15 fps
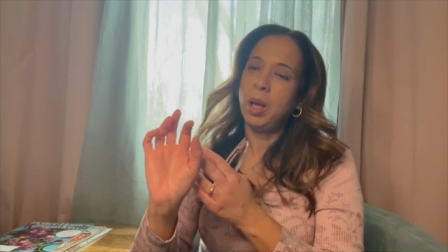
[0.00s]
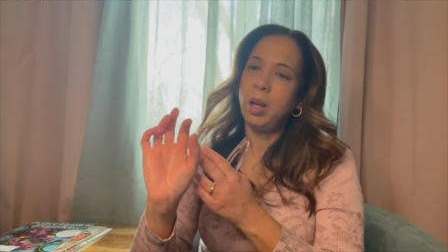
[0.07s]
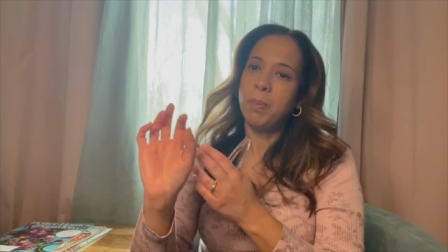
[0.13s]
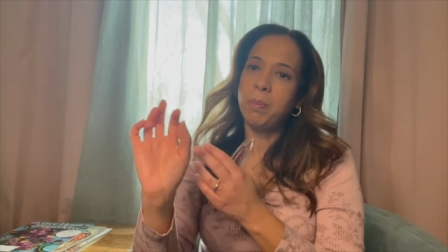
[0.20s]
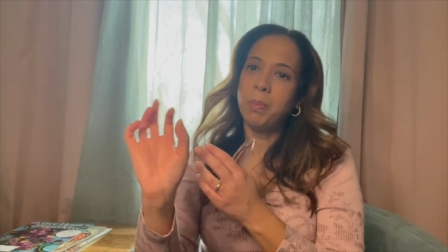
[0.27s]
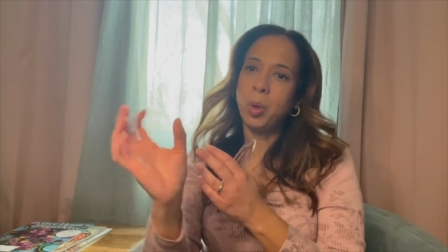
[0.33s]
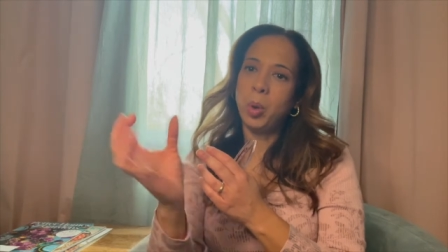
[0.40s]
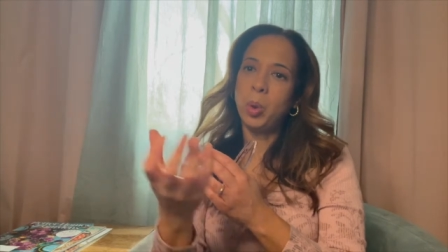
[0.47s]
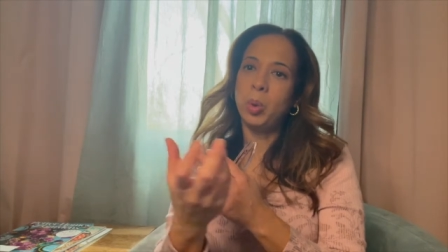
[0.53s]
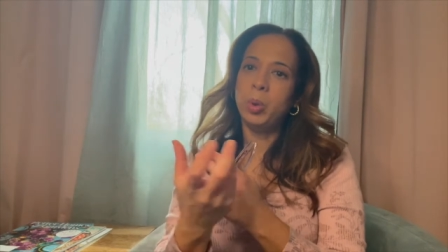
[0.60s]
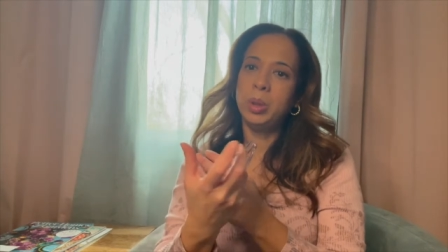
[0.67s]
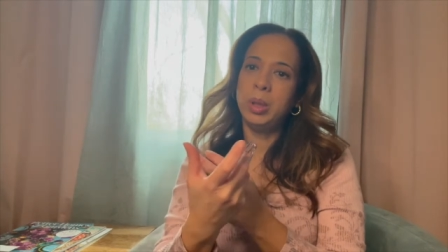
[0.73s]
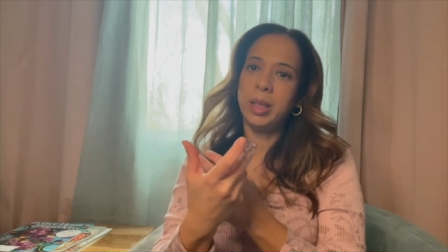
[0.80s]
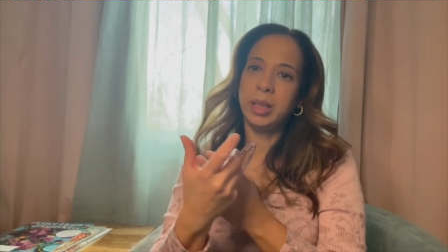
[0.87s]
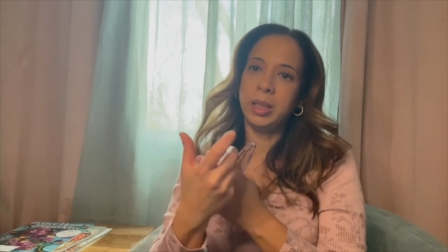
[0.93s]

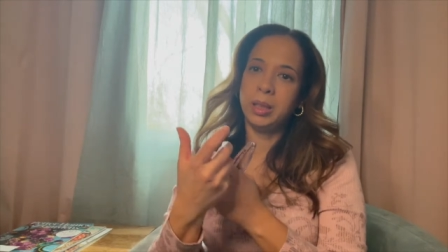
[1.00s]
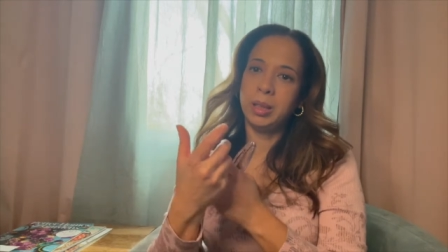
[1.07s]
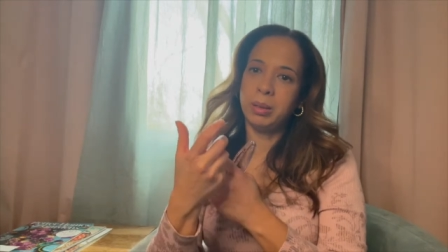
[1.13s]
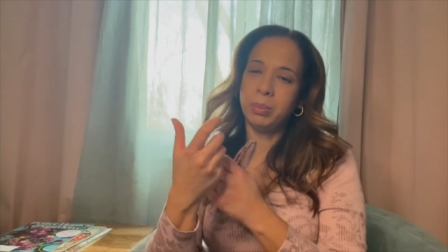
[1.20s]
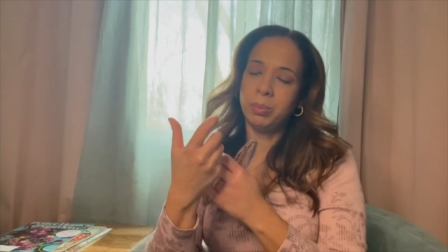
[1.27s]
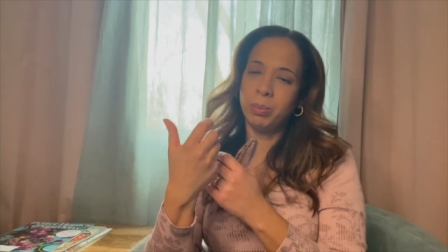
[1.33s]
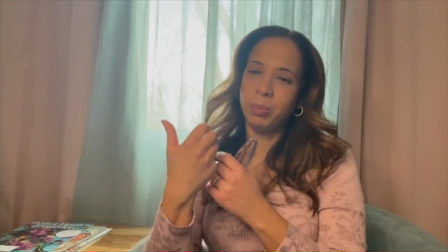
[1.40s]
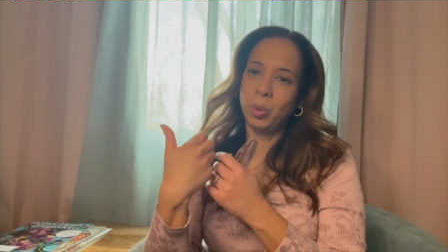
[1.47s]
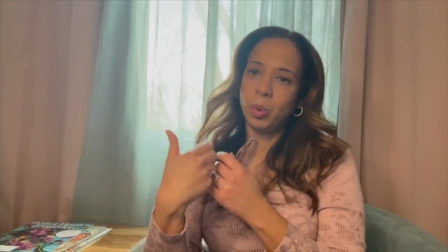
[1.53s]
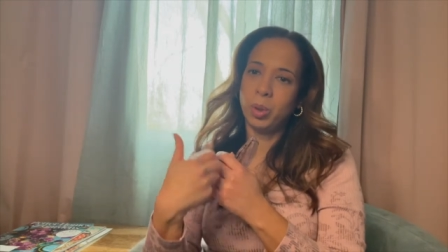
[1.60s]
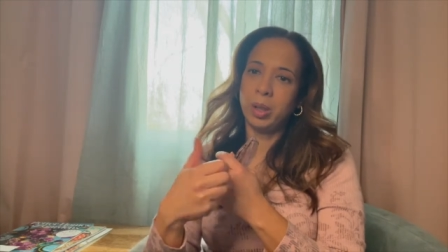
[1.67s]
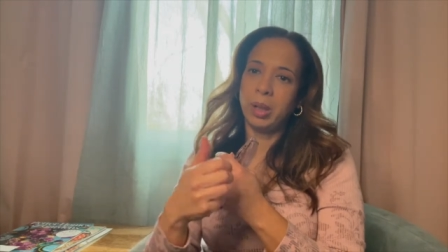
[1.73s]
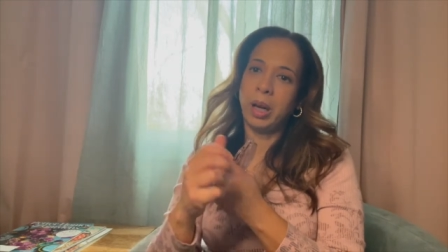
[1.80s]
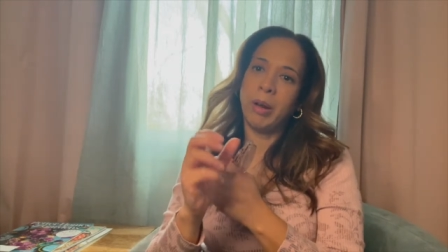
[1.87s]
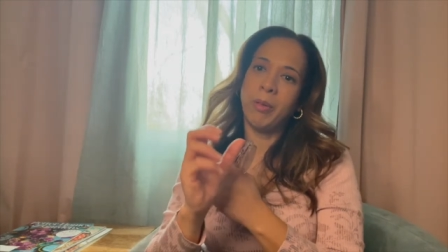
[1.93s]
mold it more
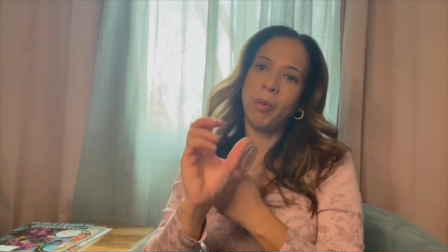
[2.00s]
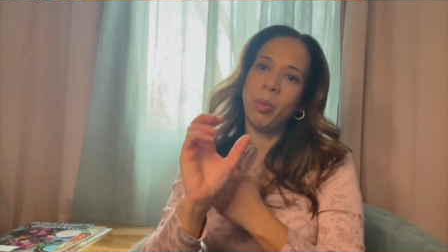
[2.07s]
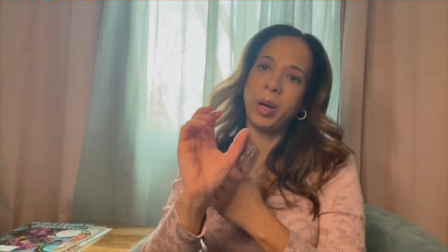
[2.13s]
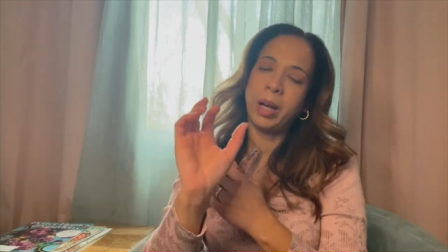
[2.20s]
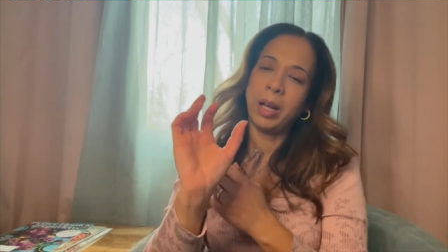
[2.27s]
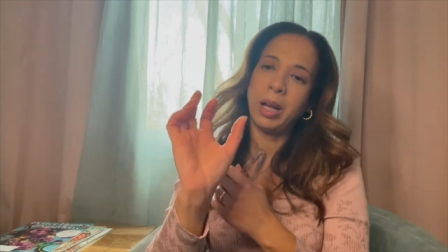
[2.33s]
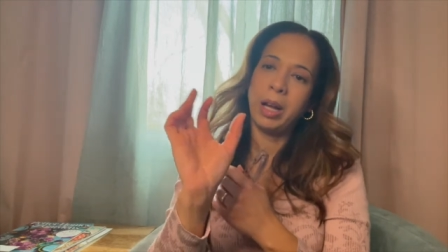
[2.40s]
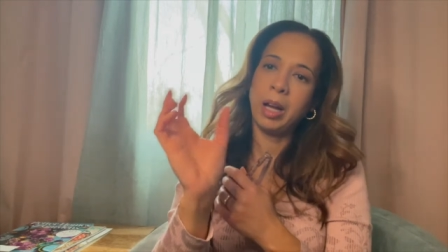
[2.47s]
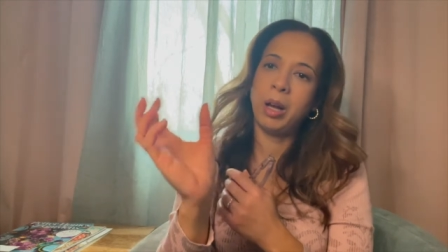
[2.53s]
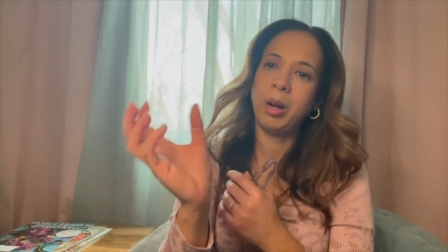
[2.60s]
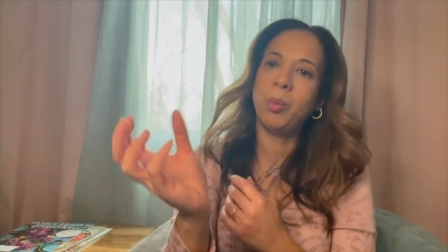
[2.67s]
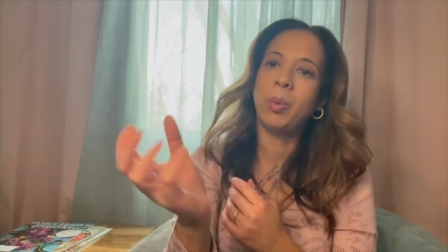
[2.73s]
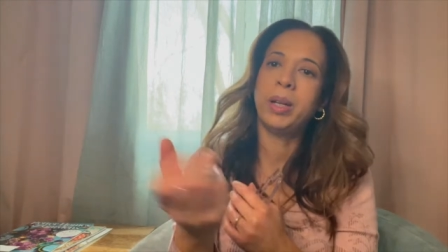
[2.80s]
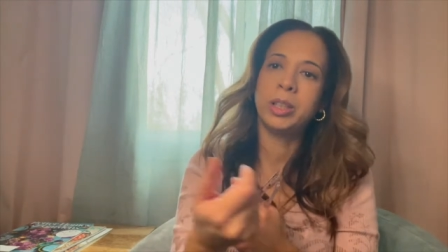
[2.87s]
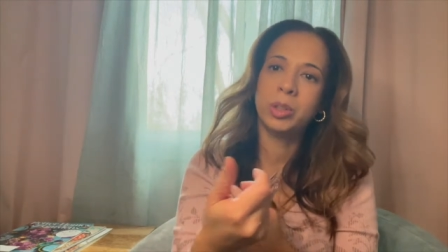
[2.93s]
of what how I
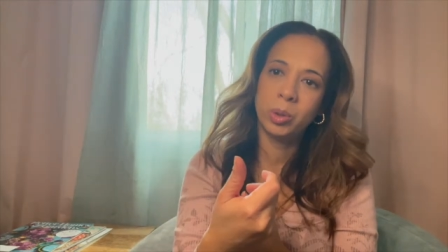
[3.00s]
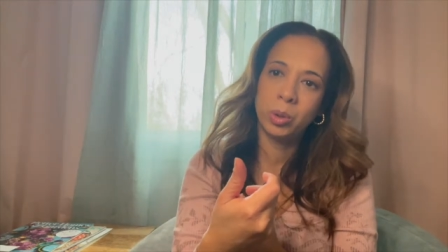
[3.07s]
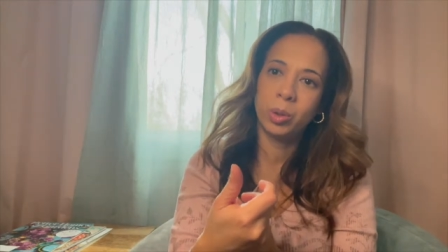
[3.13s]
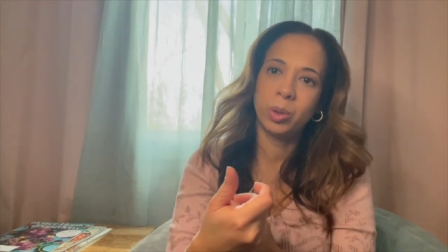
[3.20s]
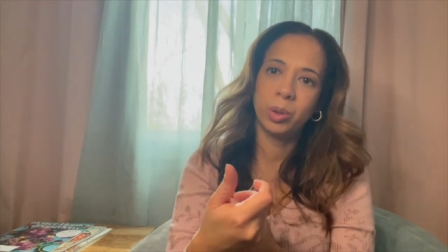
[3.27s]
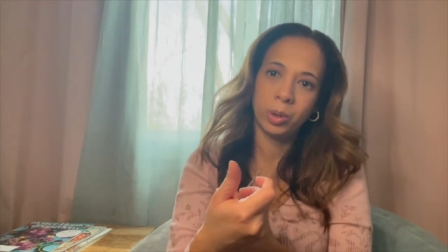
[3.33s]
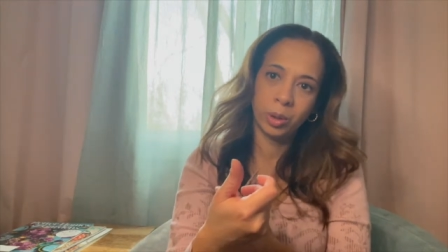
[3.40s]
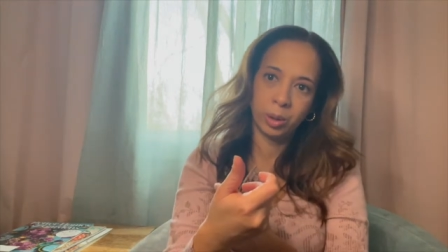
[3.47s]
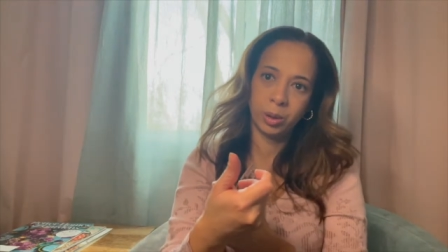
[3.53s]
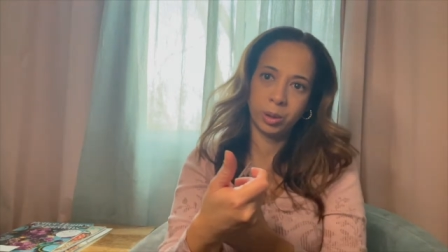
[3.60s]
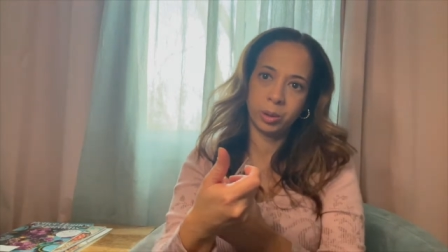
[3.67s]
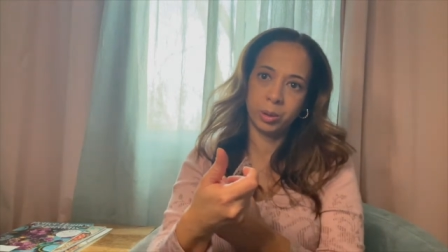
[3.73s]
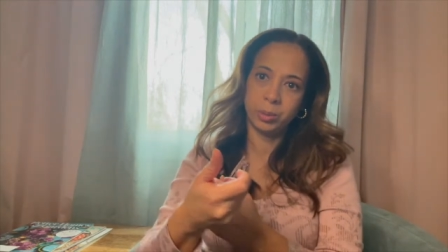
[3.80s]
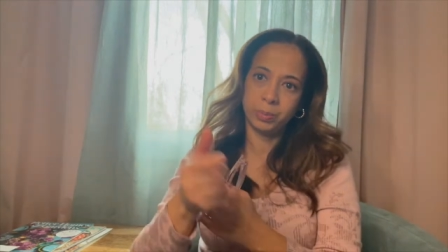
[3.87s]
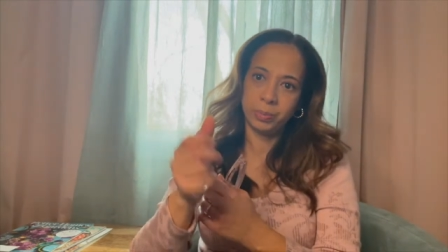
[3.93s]
wanted to
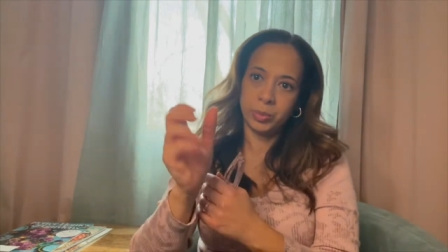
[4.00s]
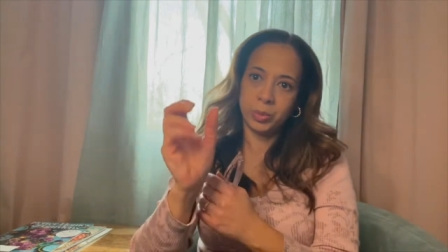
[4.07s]
curl